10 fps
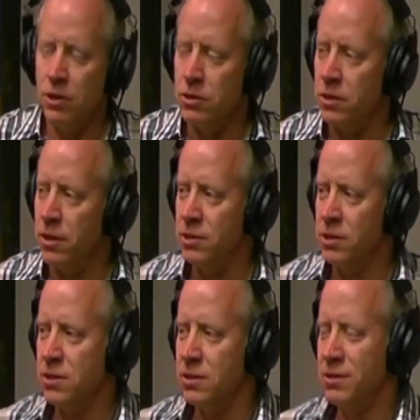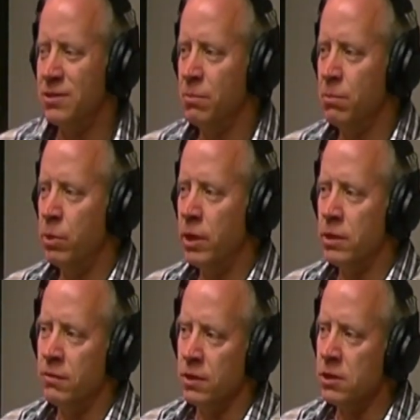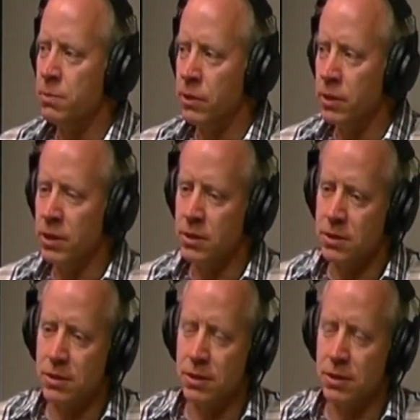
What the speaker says: just some breadth of experience.